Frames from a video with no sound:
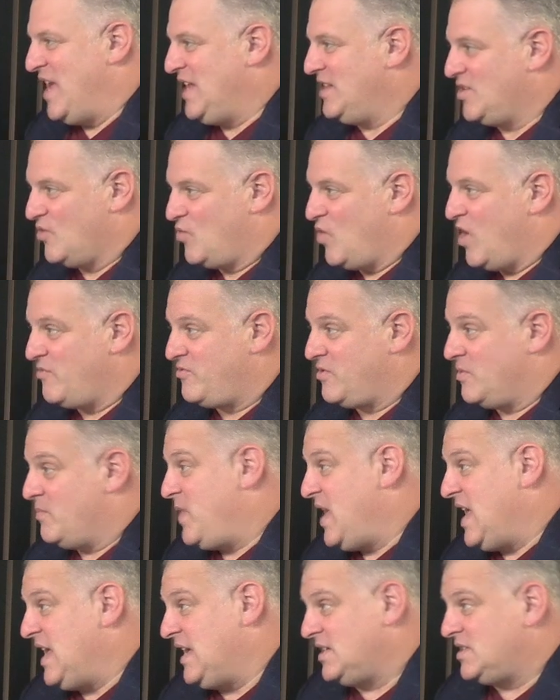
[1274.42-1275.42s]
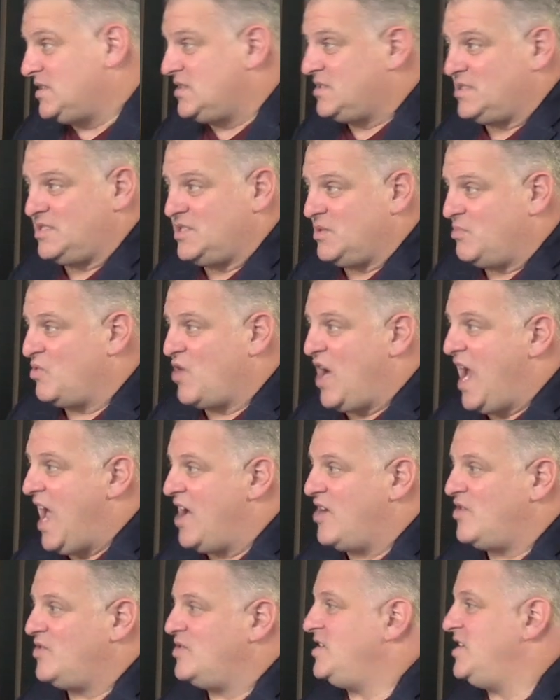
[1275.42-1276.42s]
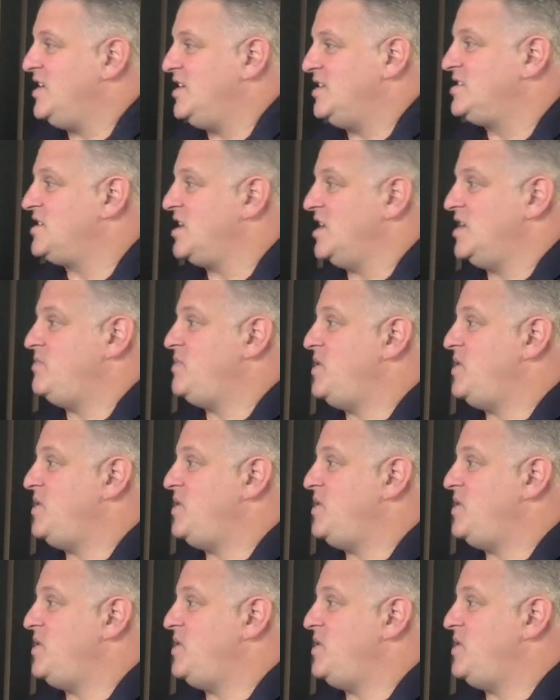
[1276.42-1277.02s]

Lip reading: the wall from pink to brown, it's going to